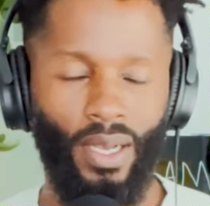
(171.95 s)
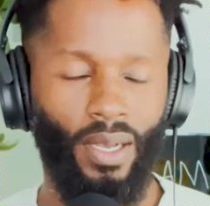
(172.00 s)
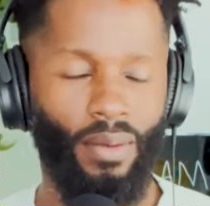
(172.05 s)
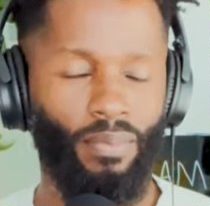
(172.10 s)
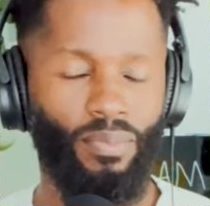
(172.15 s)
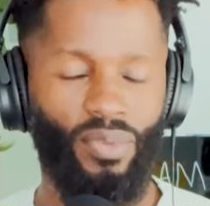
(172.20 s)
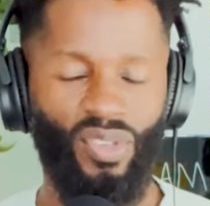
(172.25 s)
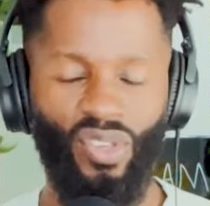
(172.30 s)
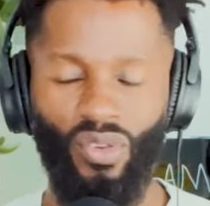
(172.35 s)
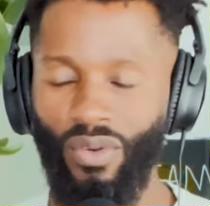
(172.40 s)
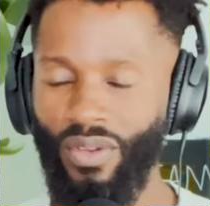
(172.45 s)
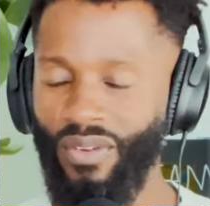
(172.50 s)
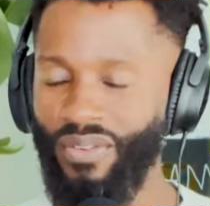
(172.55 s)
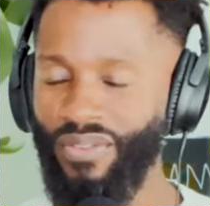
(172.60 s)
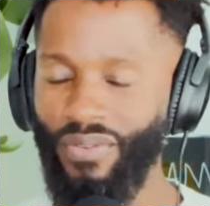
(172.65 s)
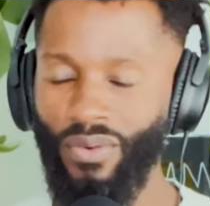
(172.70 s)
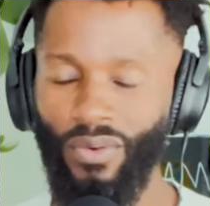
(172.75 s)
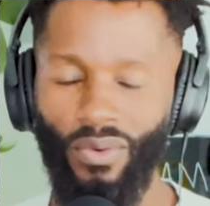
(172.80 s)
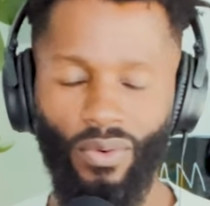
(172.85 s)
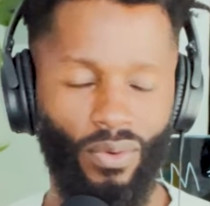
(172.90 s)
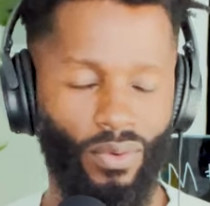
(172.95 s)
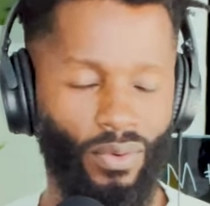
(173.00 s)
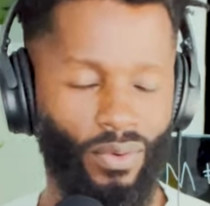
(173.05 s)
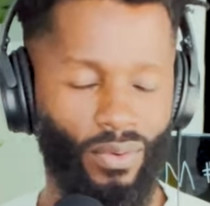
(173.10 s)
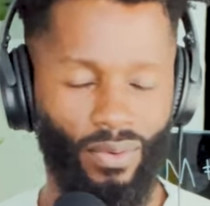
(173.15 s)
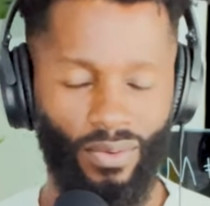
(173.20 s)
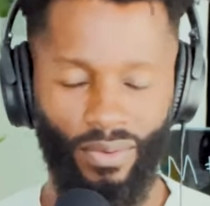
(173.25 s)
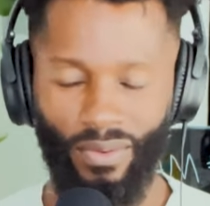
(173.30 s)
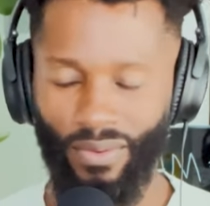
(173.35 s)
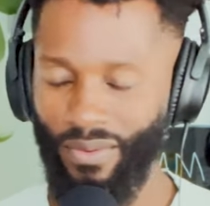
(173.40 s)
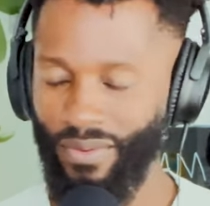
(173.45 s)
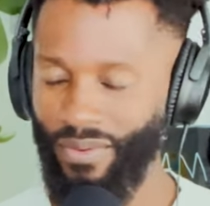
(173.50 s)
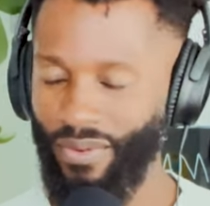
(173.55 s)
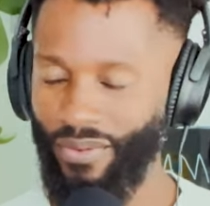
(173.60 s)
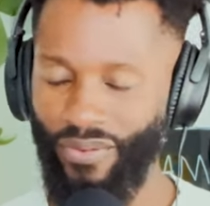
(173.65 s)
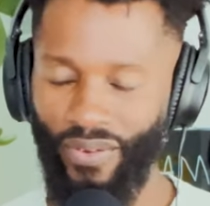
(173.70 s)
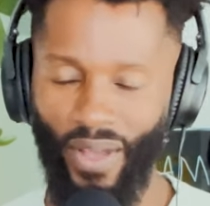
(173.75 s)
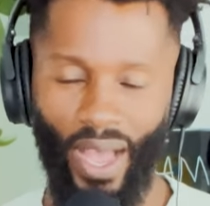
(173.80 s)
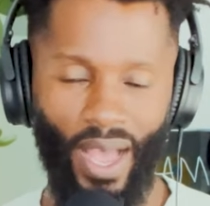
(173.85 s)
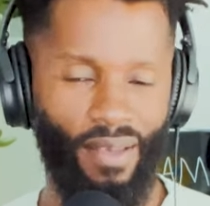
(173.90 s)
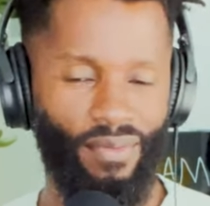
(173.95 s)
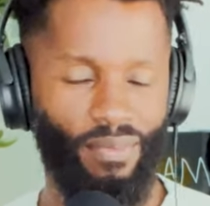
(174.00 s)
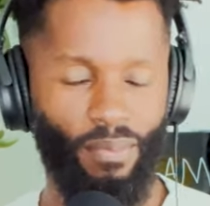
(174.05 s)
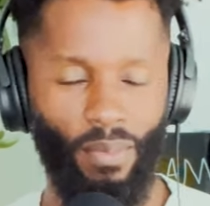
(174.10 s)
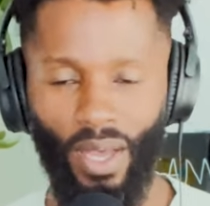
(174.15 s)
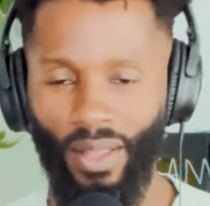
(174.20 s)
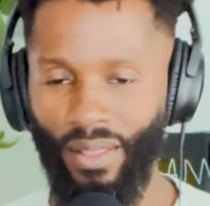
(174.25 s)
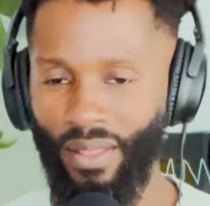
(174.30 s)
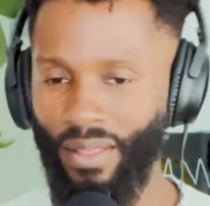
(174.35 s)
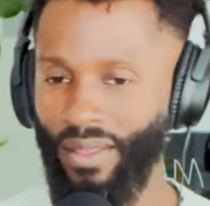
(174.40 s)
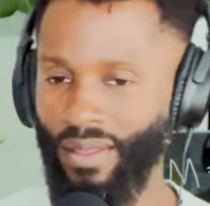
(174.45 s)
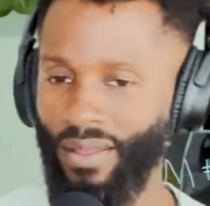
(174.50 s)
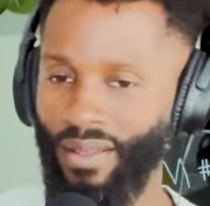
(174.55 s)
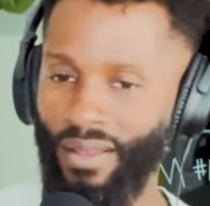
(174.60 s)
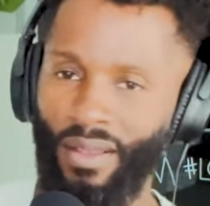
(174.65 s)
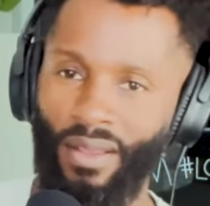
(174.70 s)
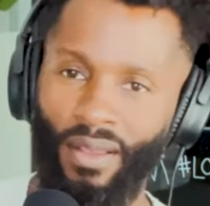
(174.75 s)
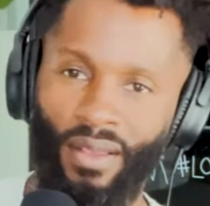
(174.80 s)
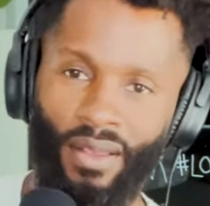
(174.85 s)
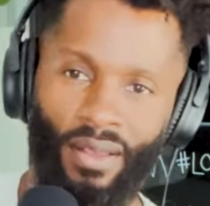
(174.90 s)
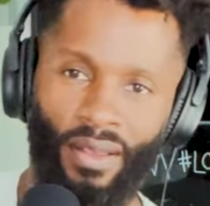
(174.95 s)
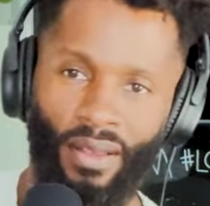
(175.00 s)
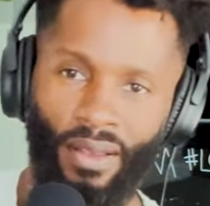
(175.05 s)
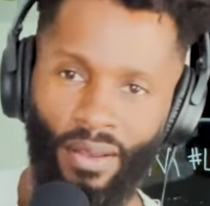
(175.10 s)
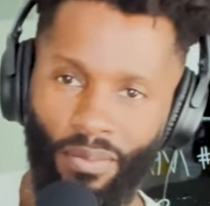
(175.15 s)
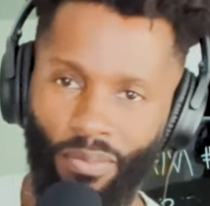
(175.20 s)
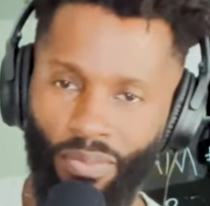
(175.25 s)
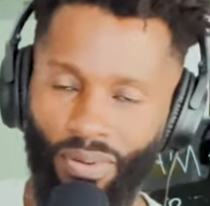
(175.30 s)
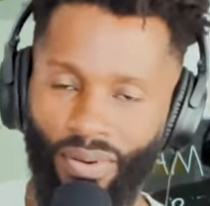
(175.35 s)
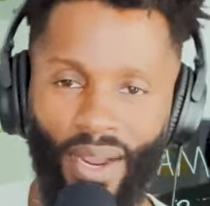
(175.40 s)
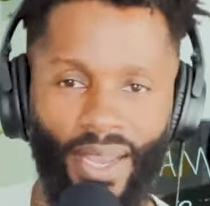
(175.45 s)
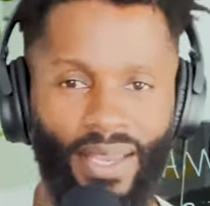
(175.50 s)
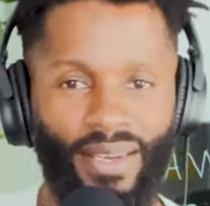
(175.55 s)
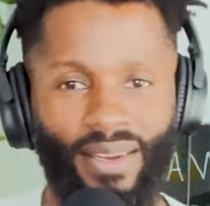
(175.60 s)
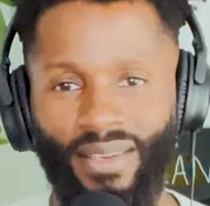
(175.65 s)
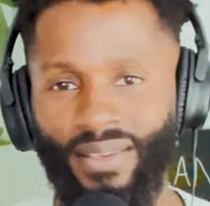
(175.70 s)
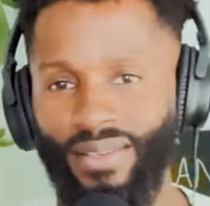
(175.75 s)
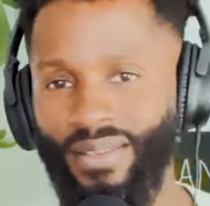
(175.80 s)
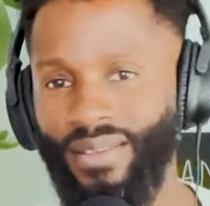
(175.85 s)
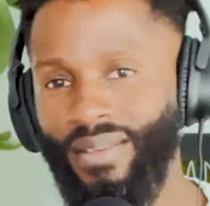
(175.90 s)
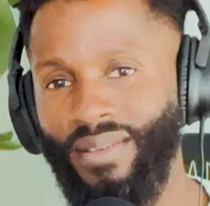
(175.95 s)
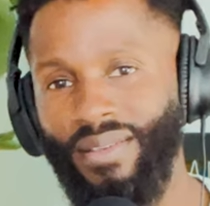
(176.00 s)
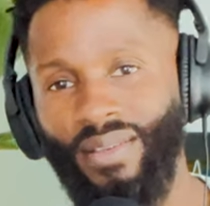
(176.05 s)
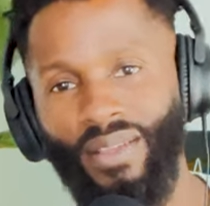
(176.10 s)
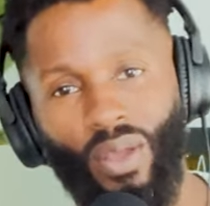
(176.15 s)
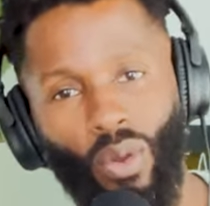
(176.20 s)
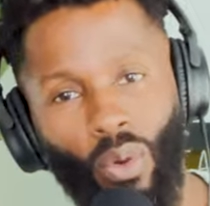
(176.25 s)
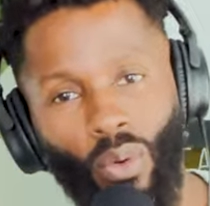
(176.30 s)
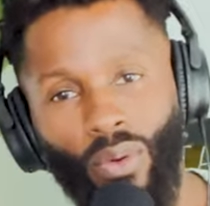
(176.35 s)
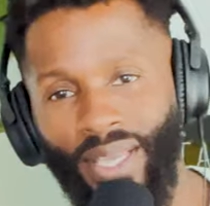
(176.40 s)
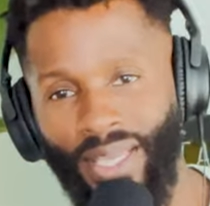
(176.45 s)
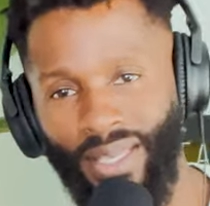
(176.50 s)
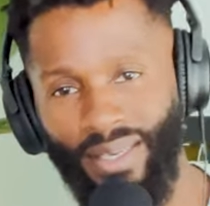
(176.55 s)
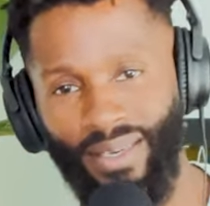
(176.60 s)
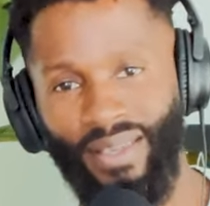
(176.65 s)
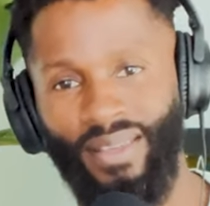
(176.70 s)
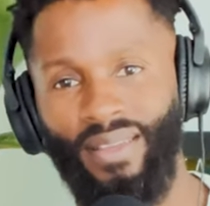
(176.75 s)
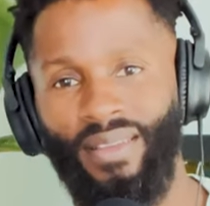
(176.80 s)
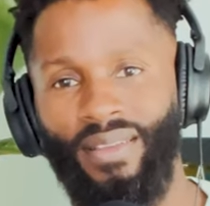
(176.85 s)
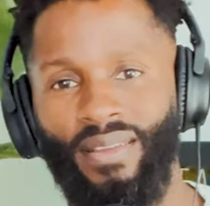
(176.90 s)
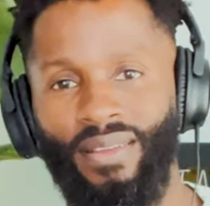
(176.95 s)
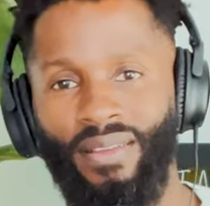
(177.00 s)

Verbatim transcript: a beautiful five-month pregnant queen.